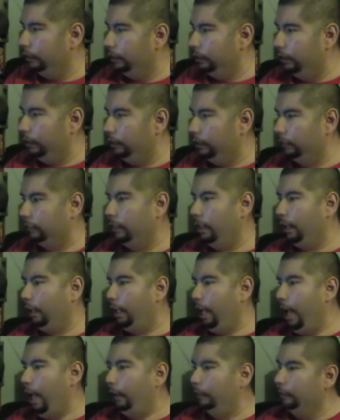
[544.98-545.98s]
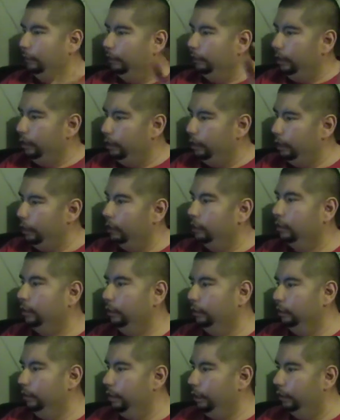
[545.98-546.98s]
that's a big gap from the 6th
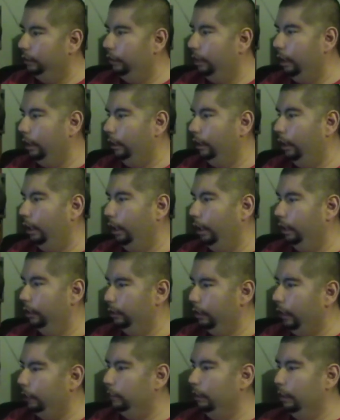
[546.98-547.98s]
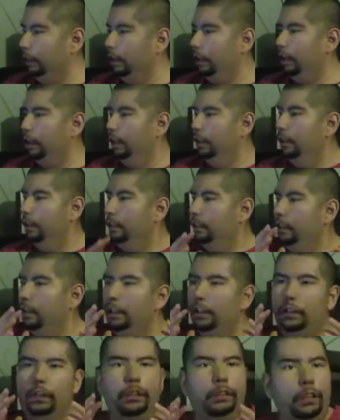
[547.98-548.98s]
to the 11th,
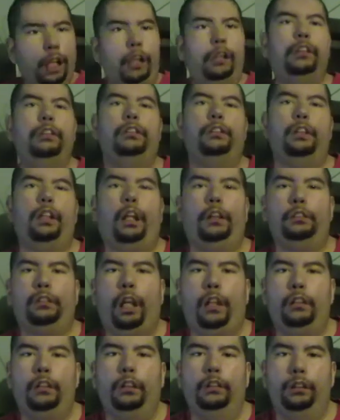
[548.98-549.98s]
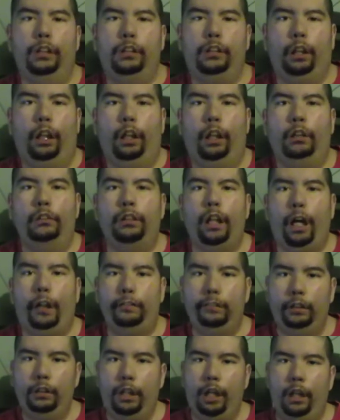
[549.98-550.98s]
that's when I finally saw
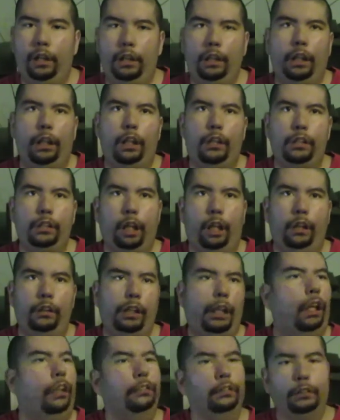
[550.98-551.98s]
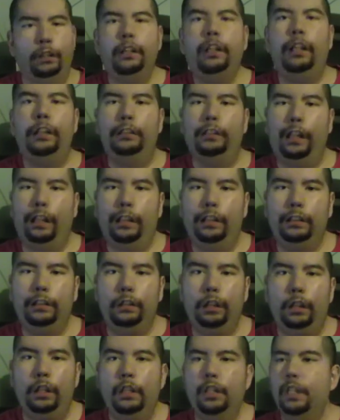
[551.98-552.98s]
Gravity. I think I saw it like a week
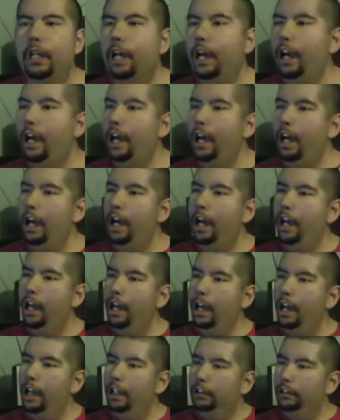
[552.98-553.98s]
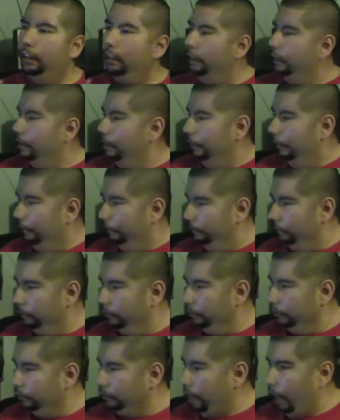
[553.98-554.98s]
late, and
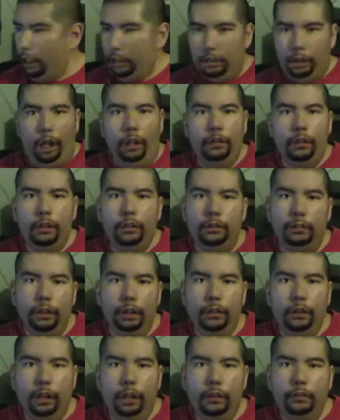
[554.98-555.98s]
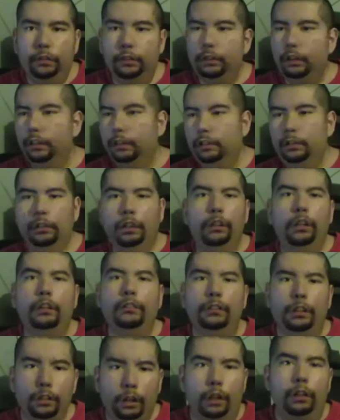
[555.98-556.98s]
I saw it in 3D. 3D
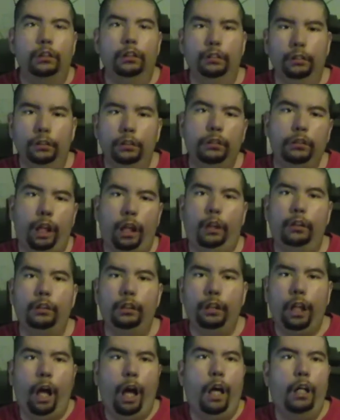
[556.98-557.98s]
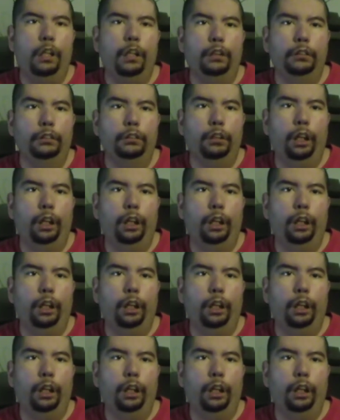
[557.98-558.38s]
was cool, not gonna lie,